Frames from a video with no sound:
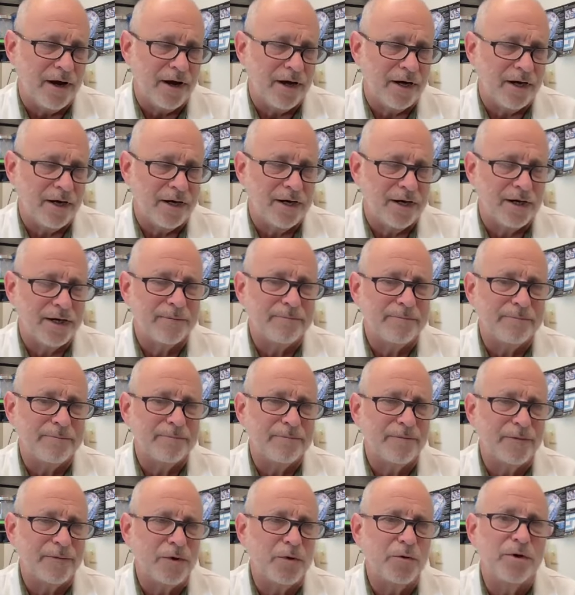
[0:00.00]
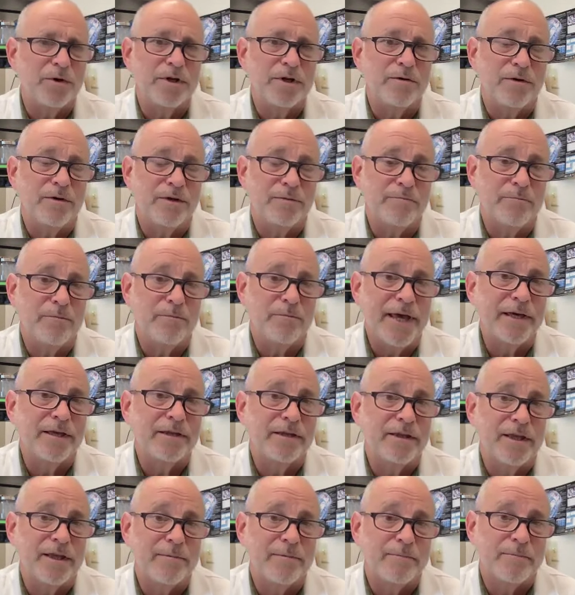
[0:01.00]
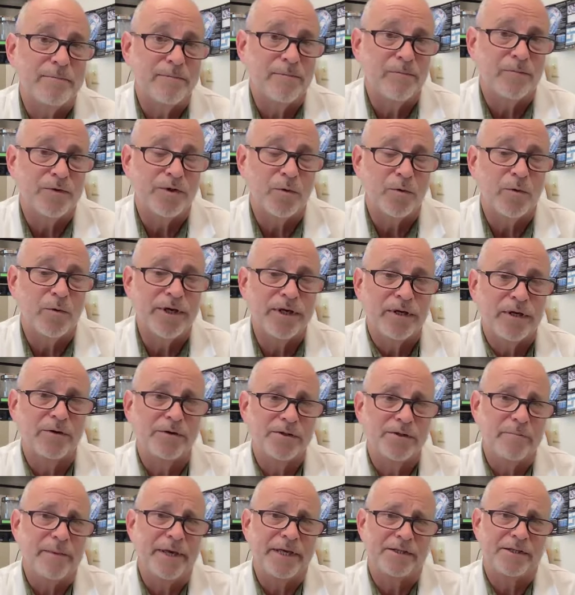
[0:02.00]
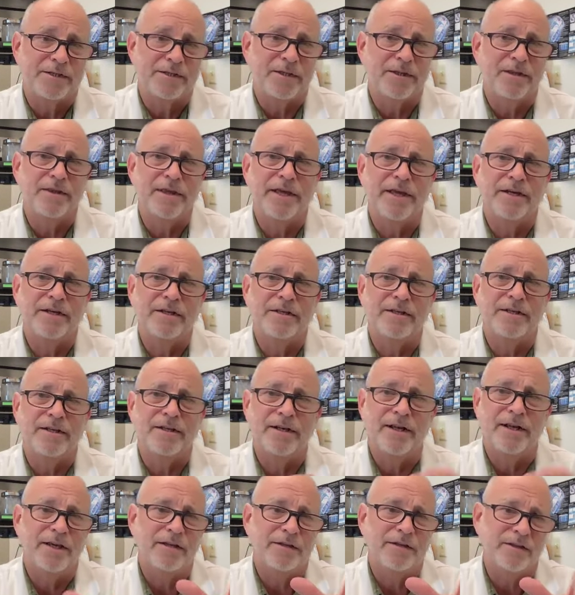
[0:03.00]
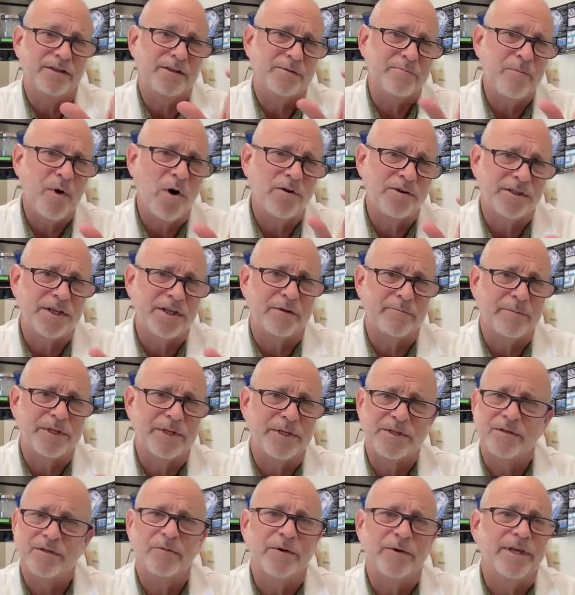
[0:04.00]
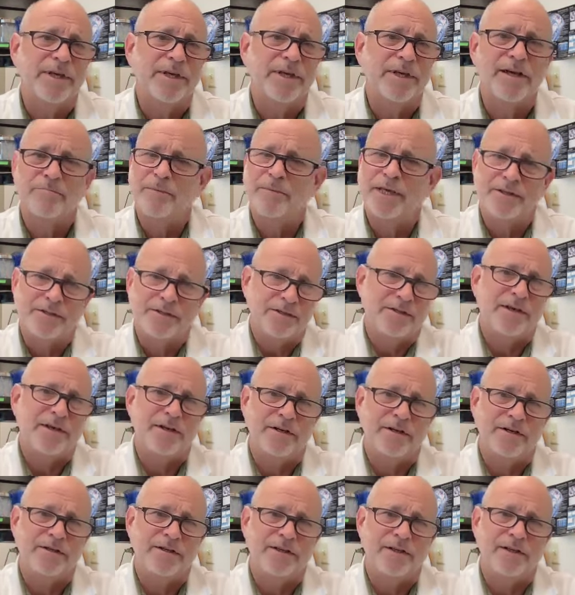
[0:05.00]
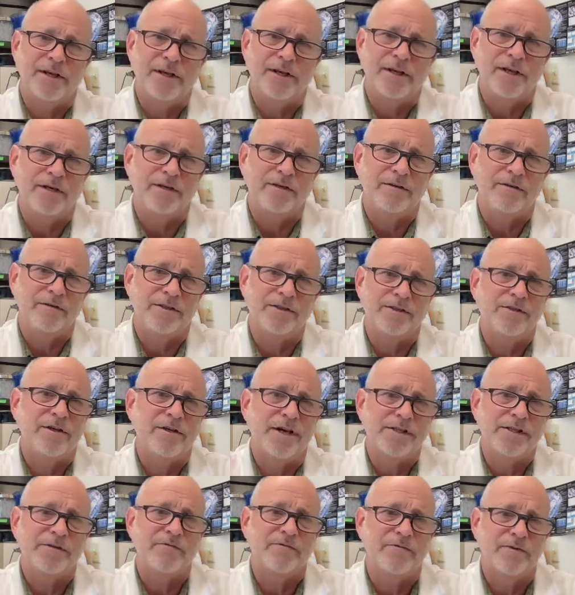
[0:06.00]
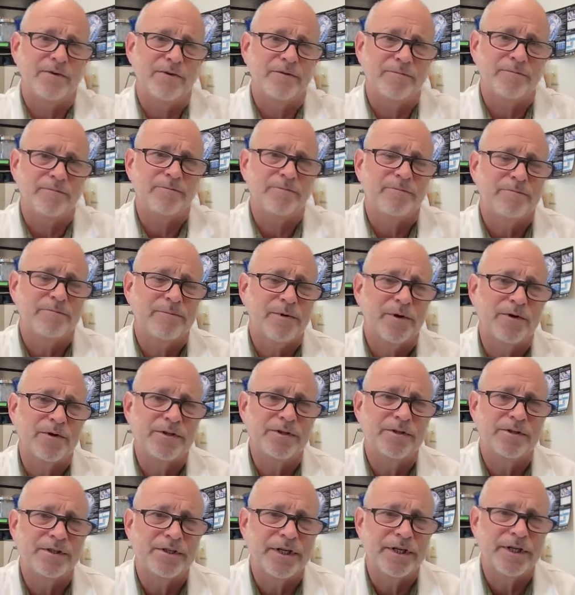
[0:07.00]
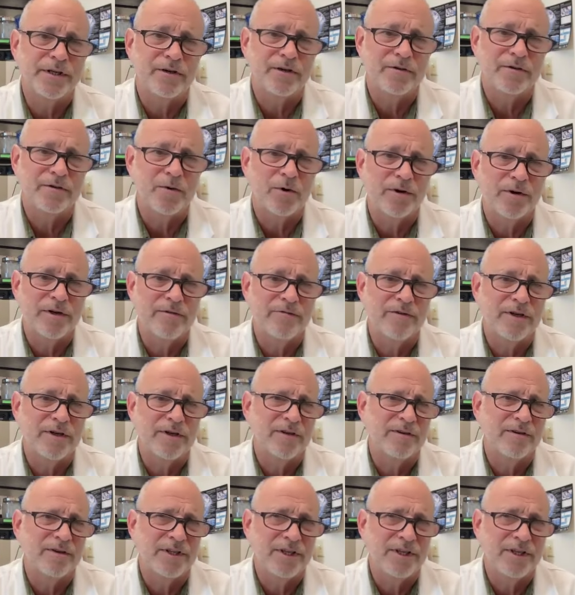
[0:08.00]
You can make them, so we can also make synthetic DNA, small segments. We can't make synthetic DNA the size of a person's genome or even